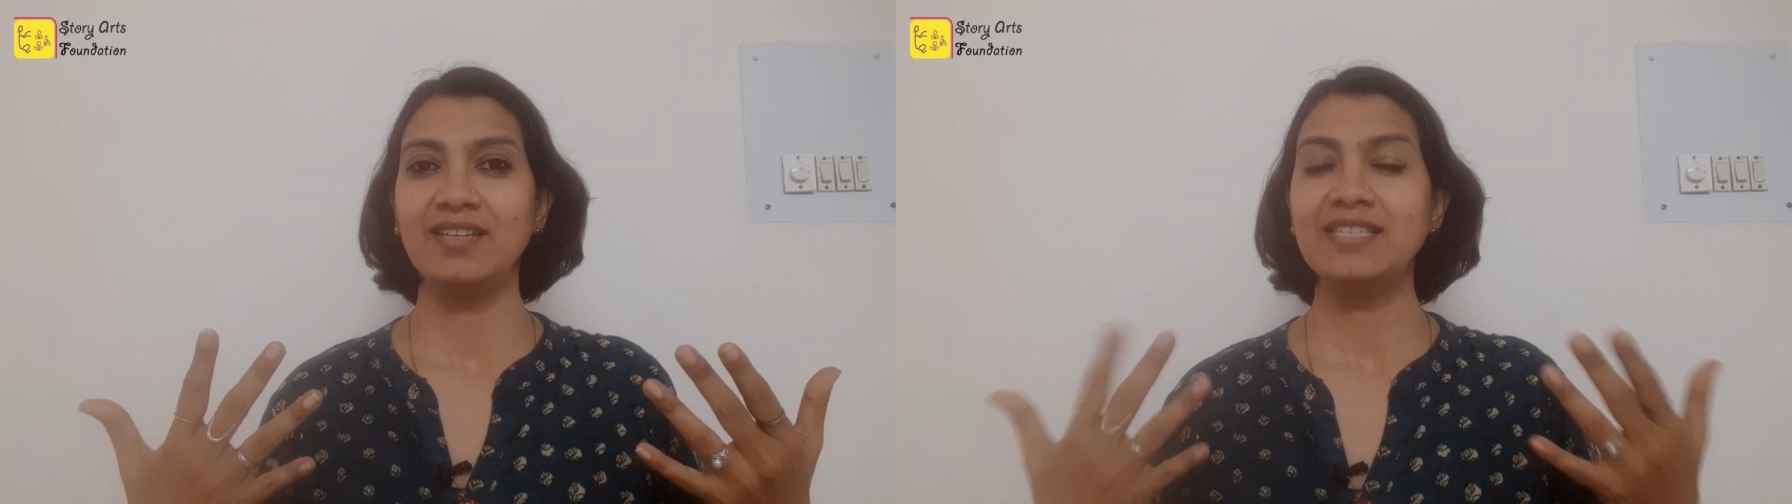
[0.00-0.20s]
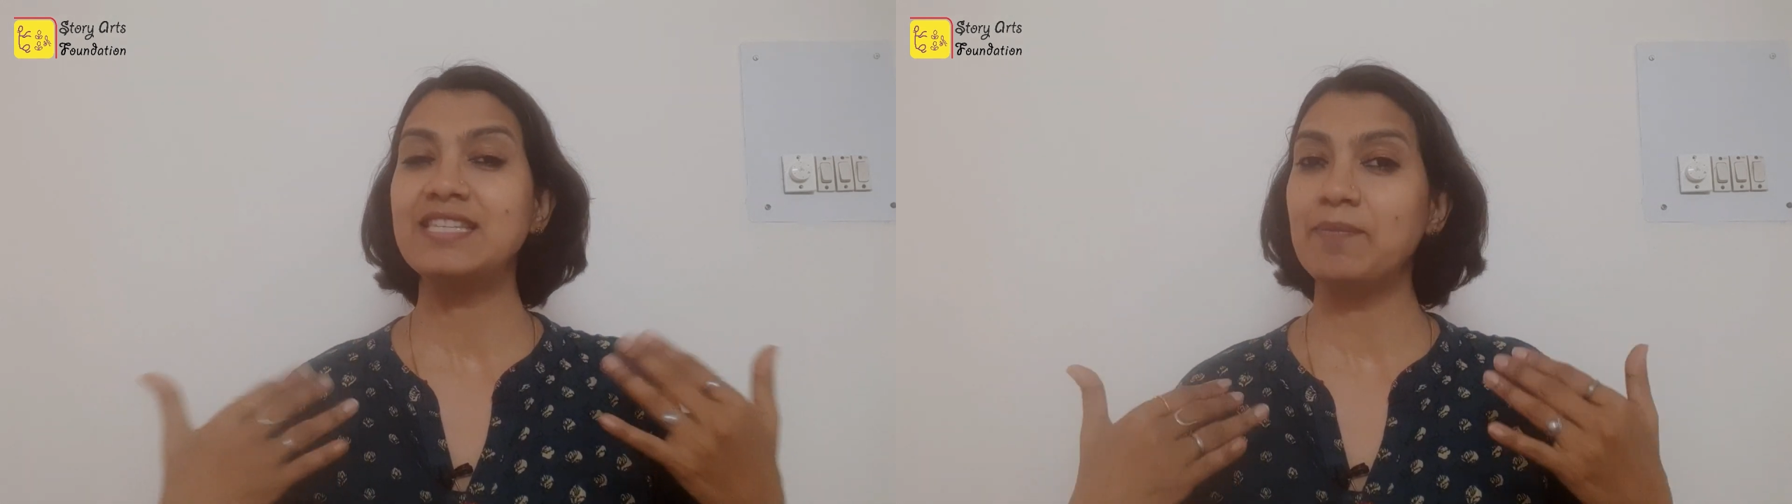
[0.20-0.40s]

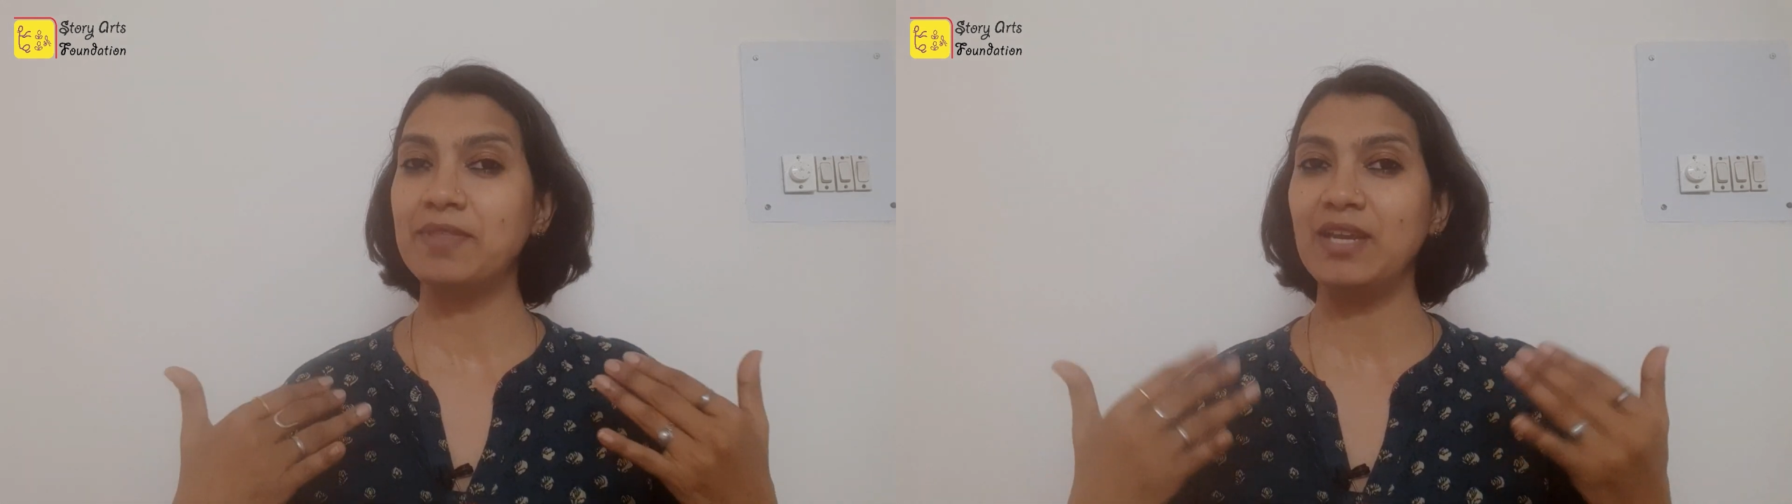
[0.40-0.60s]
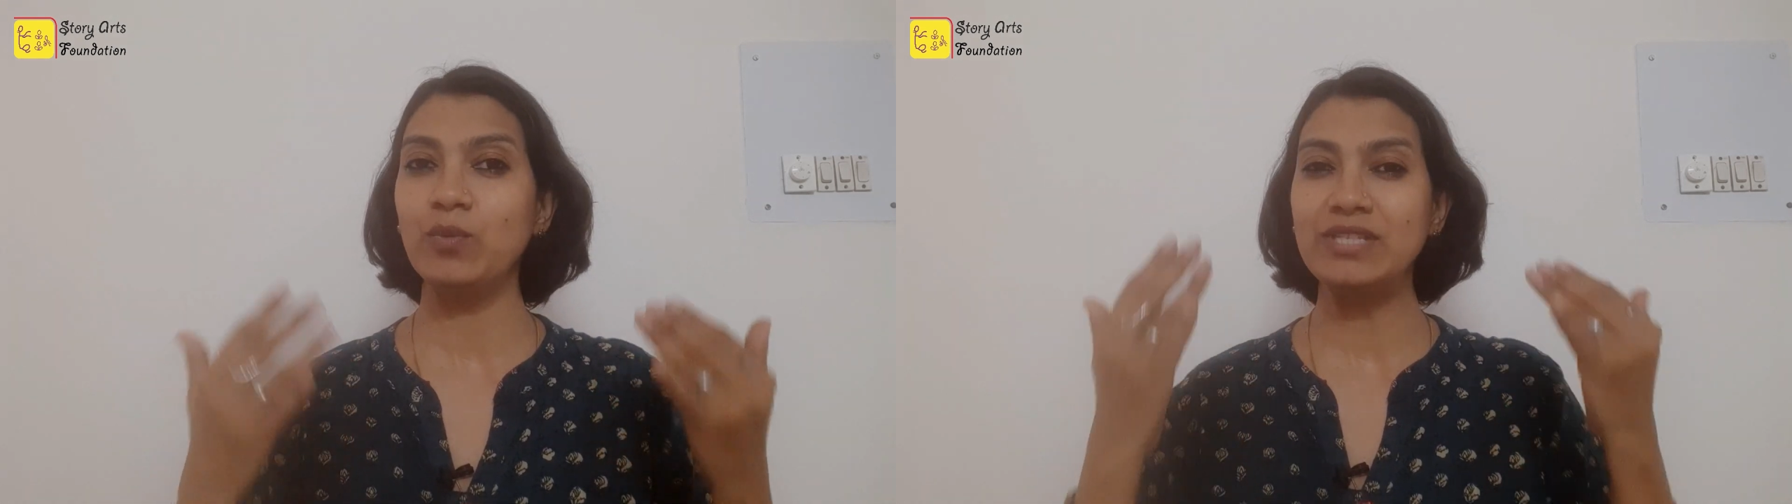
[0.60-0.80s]

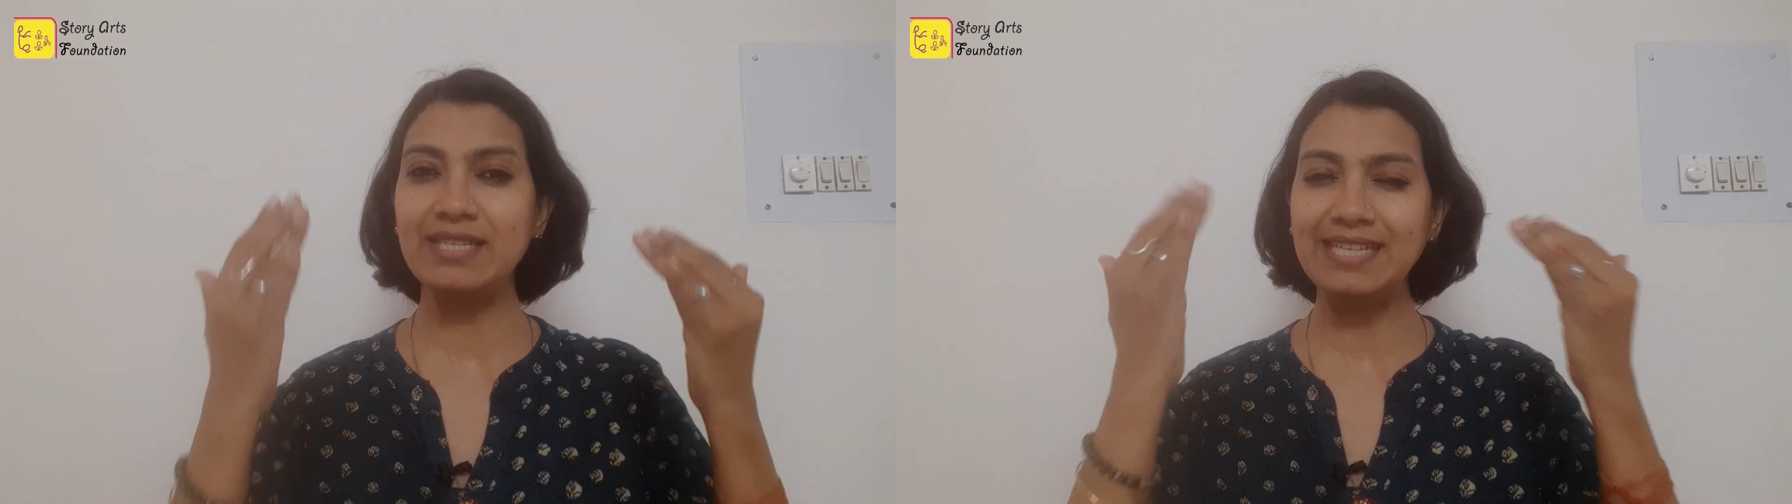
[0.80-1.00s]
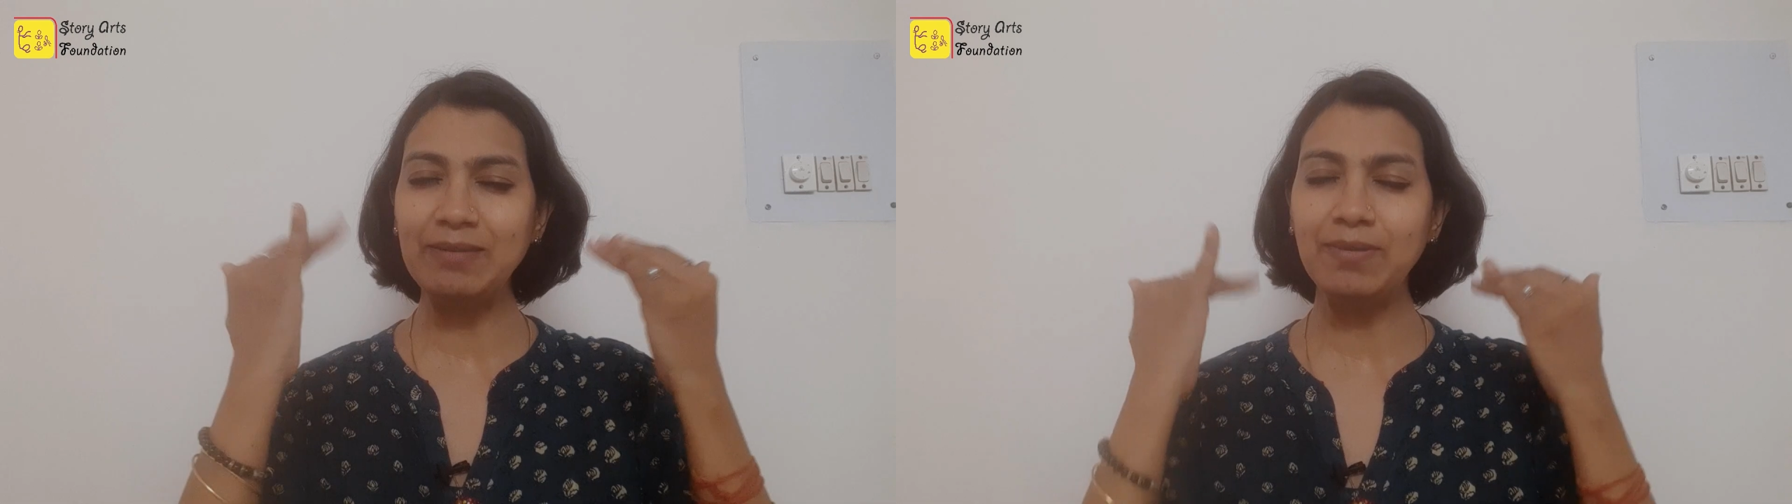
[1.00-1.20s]
something was
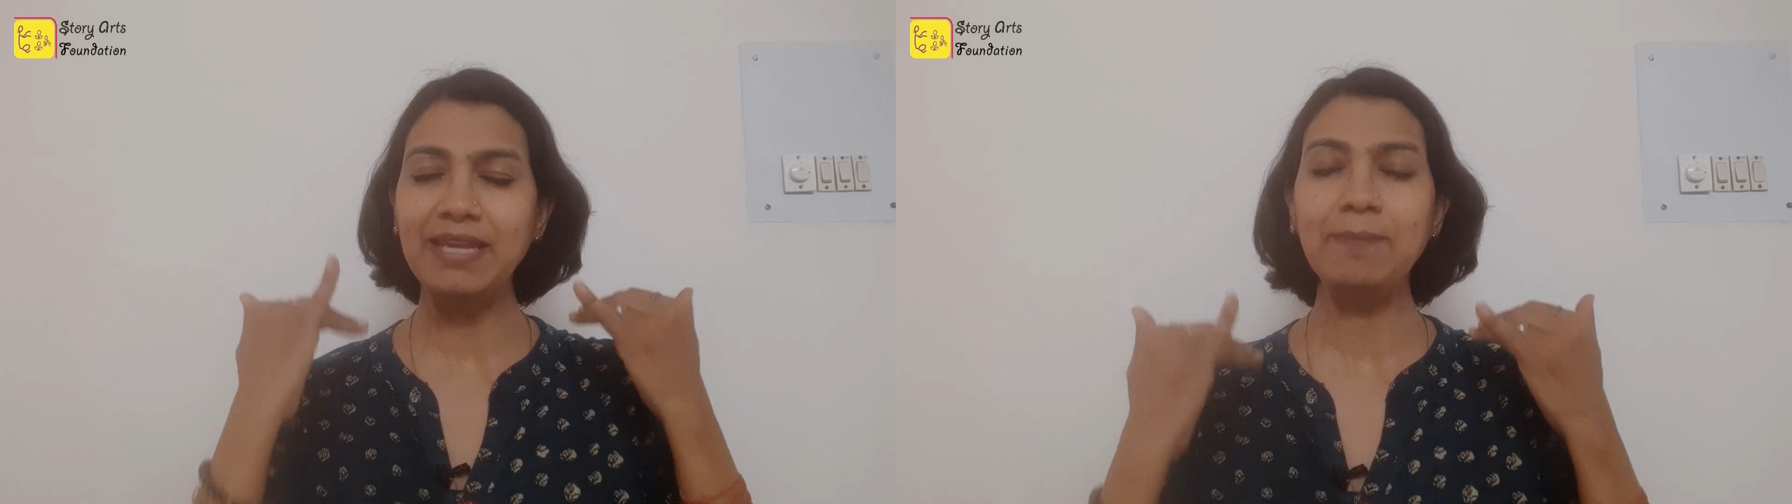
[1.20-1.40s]
deeply